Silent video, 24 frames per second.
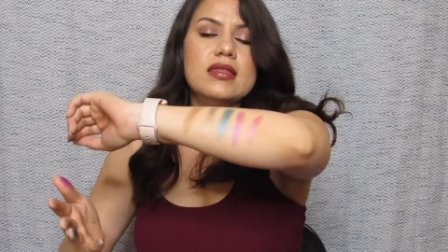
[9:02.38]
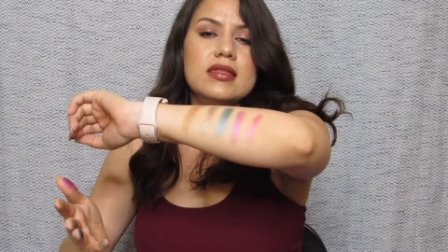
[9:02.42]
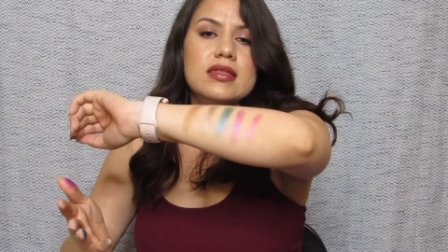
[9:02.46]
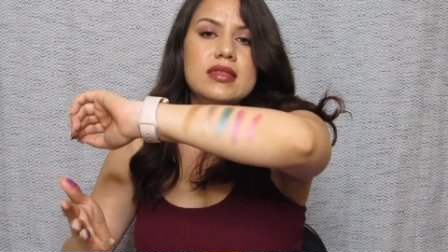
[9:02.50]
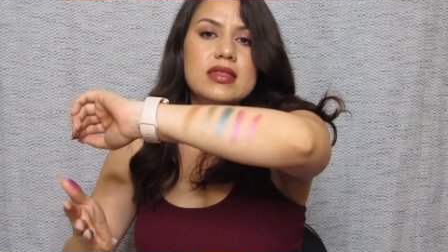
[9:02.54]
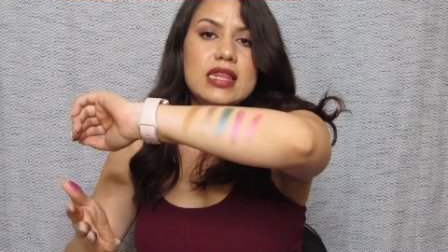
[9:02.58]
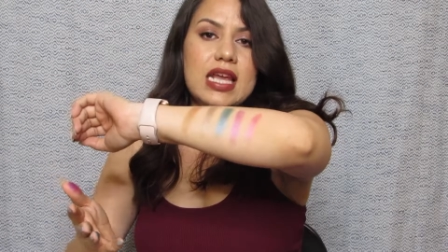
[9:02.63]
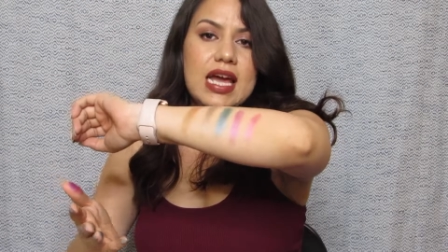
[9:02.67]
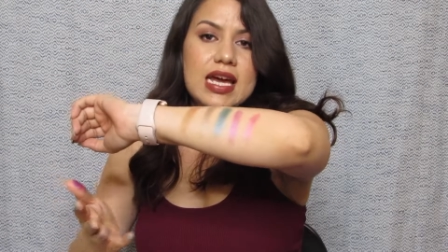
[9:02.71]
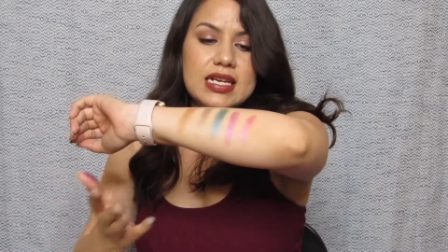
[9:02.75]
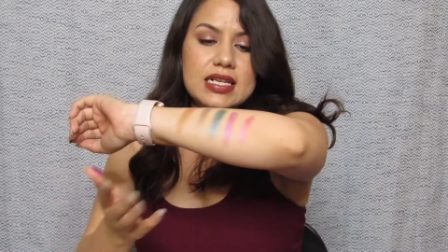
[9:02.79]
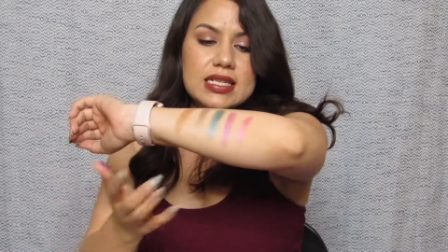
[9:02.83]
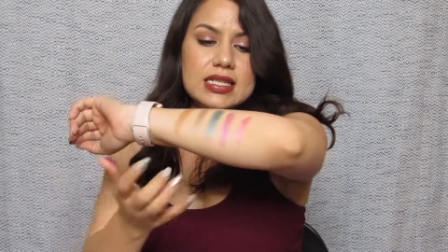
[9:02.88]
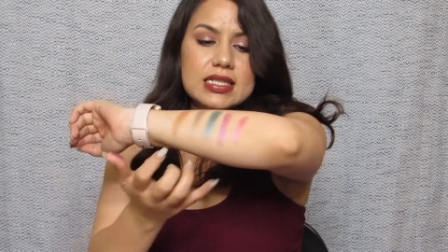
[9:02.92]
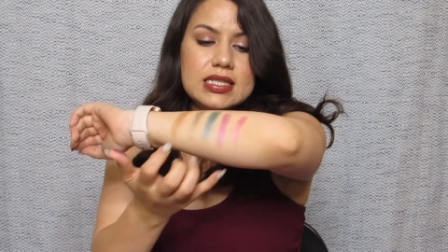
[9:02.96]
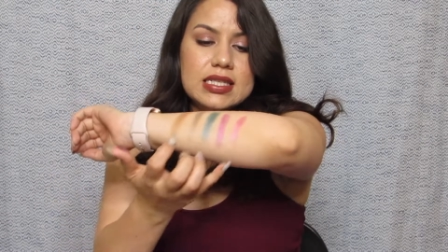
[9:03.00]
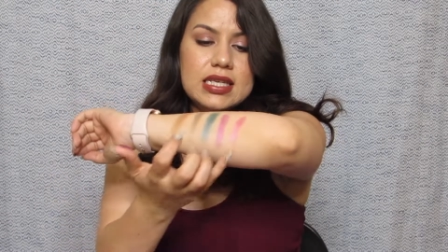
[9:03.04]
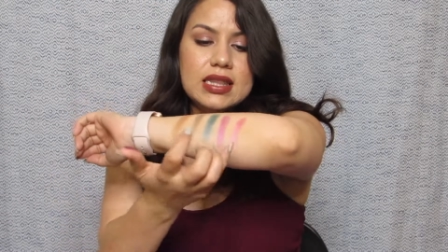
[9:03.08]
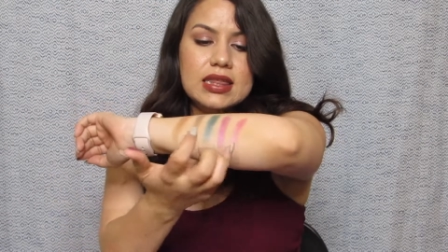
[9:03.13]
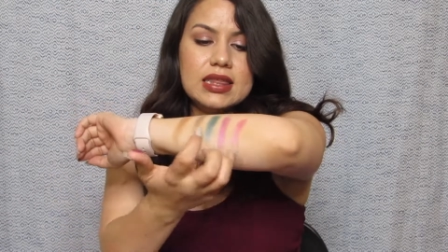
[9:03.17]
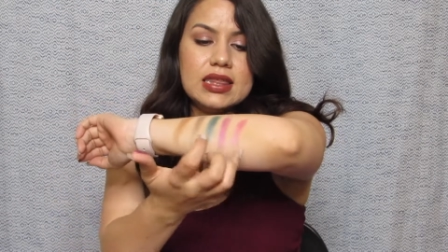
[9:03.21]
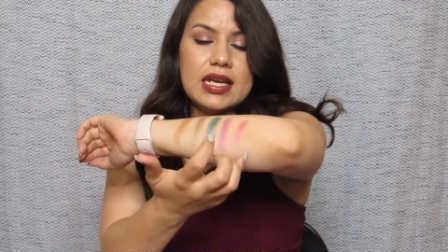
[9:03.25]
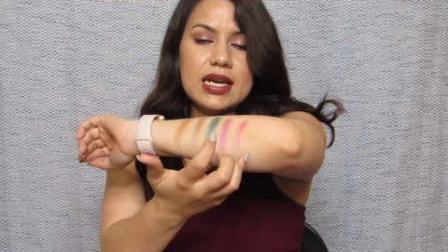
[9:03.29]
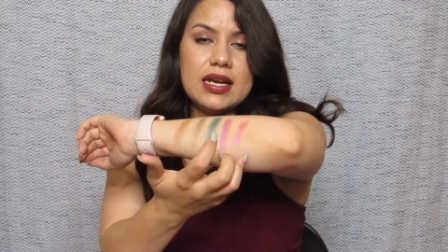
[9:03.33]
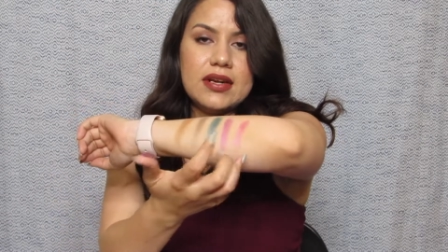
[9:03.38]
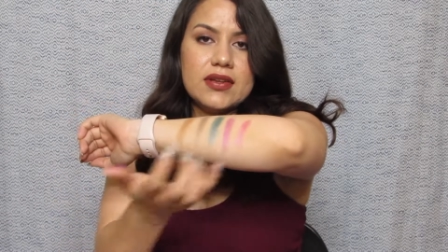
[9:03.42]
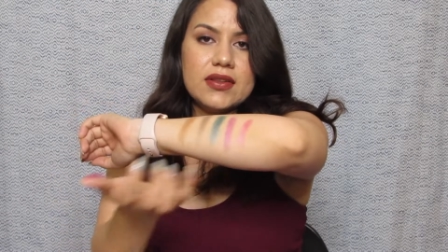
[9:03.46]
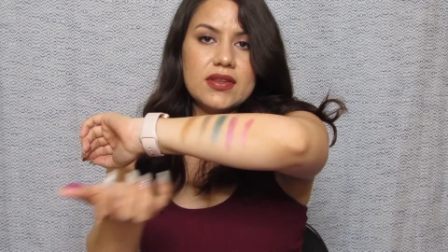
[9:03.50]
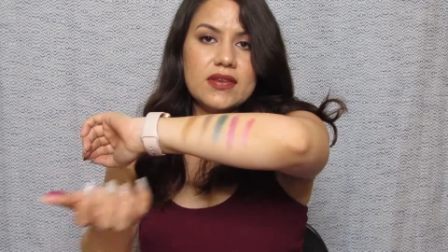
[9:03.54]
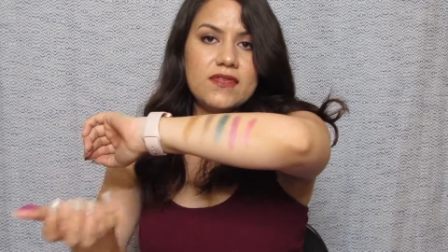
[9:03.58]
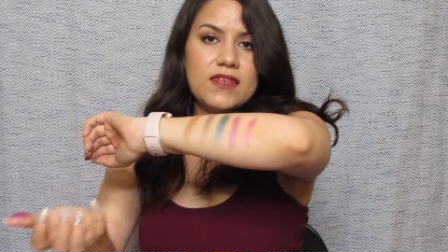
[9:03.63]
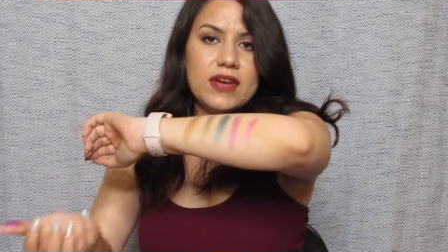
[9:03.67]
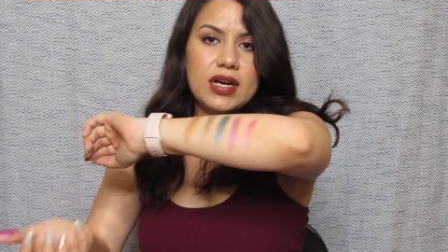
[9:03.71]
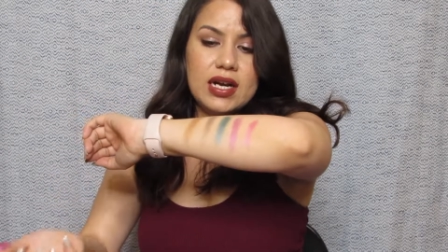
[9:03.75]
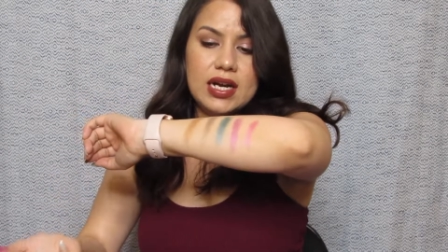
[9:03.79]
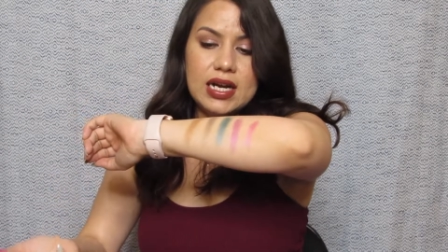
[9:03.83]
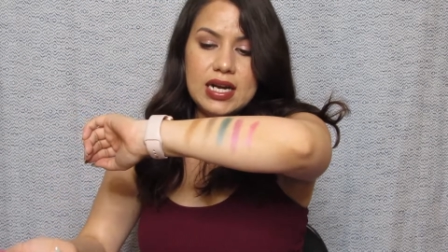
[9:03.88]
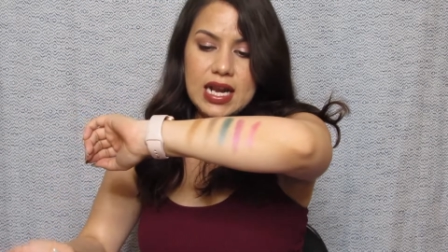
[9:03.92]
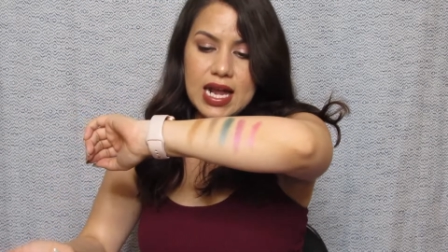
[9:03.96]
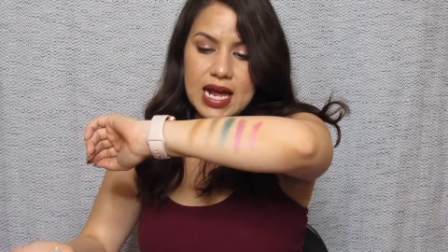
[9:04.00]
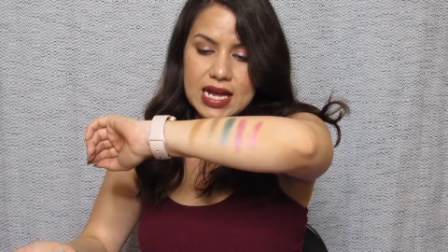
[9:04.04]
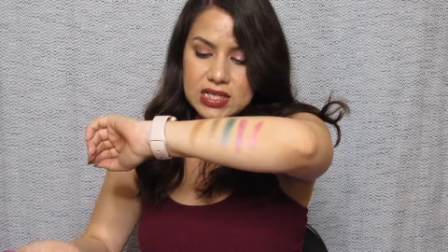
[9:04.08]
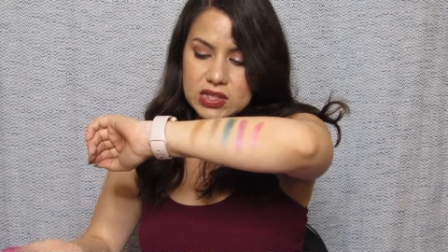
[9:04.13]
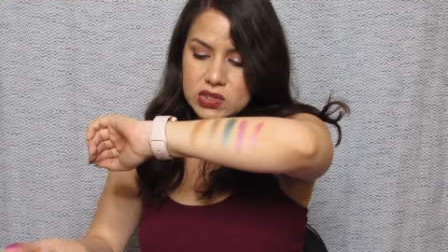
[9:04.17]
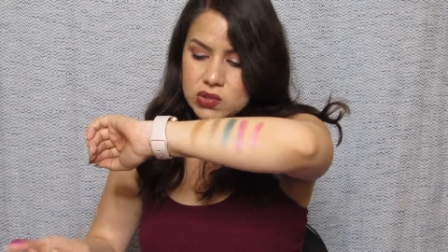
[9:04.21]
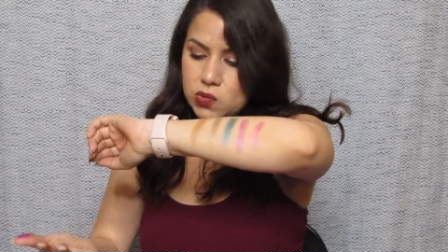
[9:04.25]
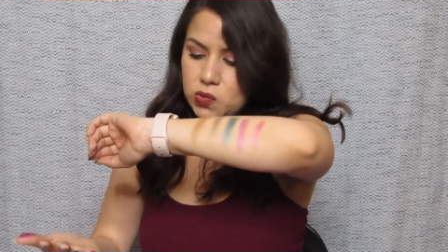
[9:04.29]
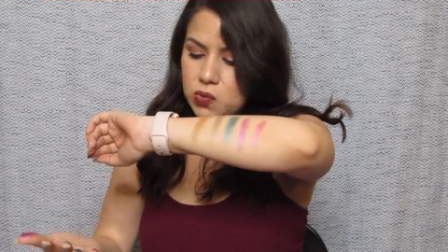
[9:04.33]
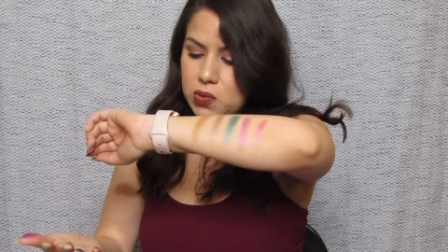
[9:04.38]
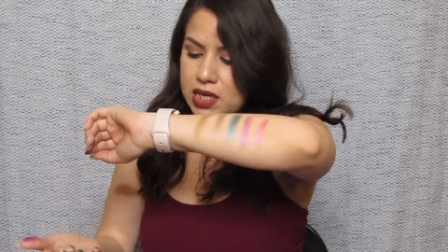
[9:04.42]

That is it there, the very last